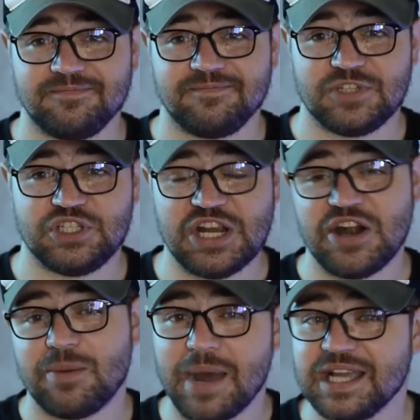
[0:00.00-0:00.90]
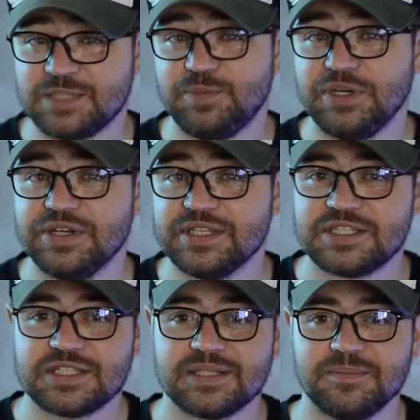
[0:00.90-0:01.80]
share my
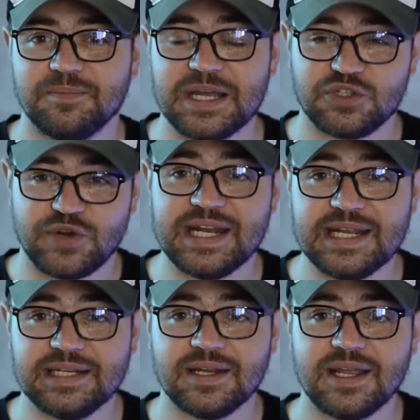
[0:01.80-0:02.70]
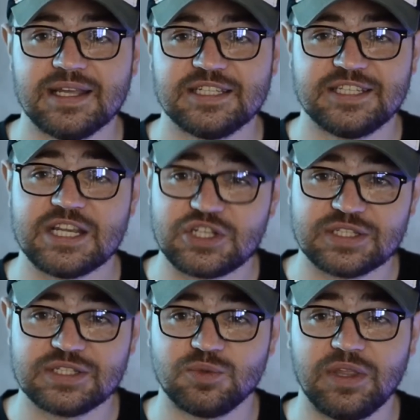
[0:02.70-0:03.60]
experience, my trading
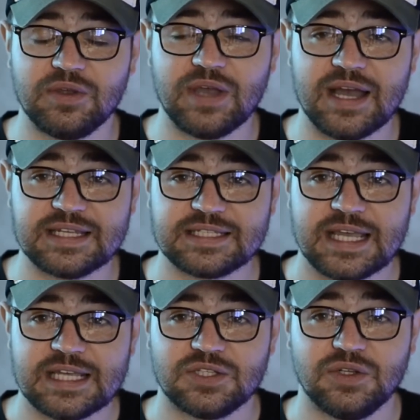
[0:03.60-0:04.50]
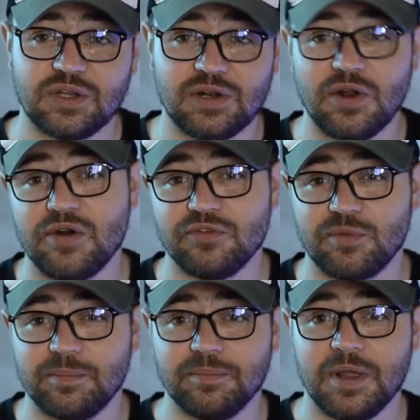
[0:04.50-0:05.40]
sessions with you guys so you can learn
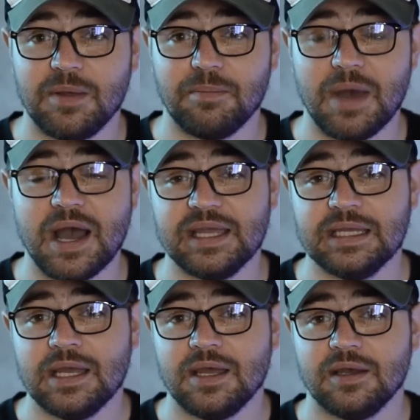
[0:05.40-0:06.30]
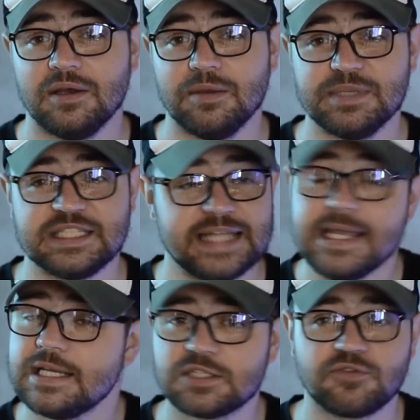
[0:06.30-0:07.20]
from my
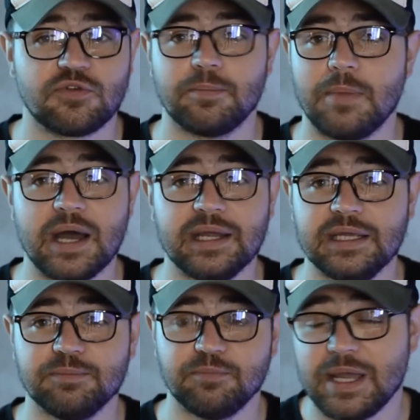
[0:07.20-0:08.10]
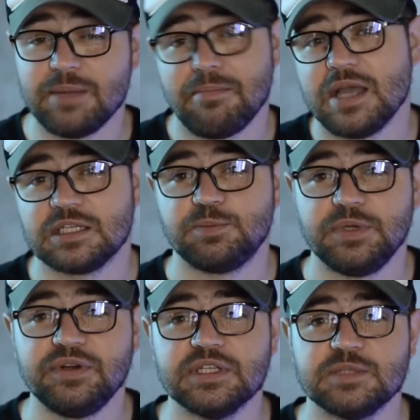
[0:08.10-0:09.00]
mistakes, from my
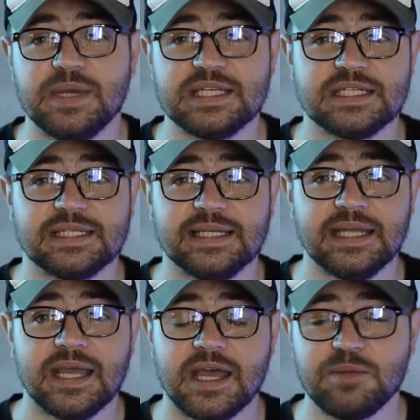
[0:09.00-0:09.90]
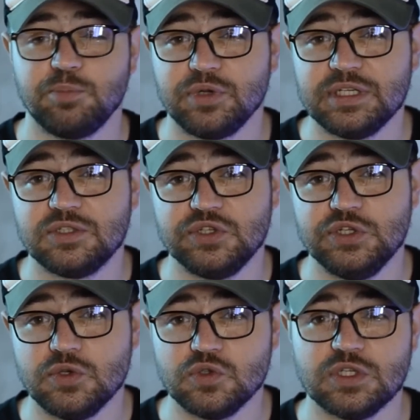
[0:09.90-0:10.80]
experience basically, and put it to
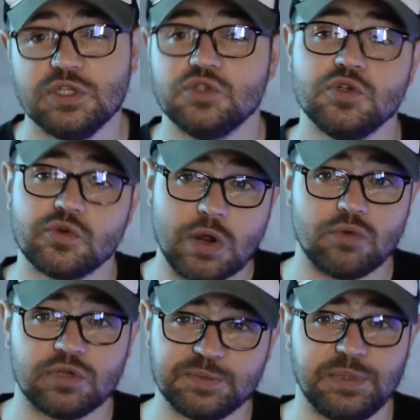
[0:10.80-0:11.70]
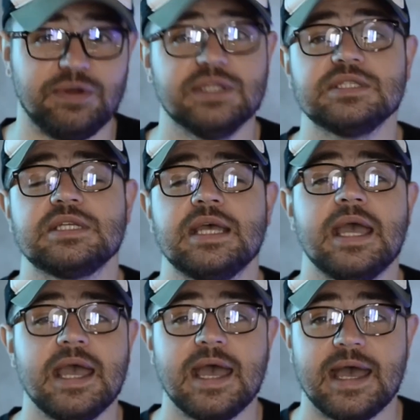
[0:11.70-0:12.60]
use into your own experience.
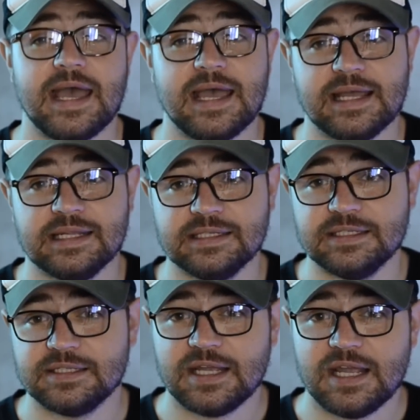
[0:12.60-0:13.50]
And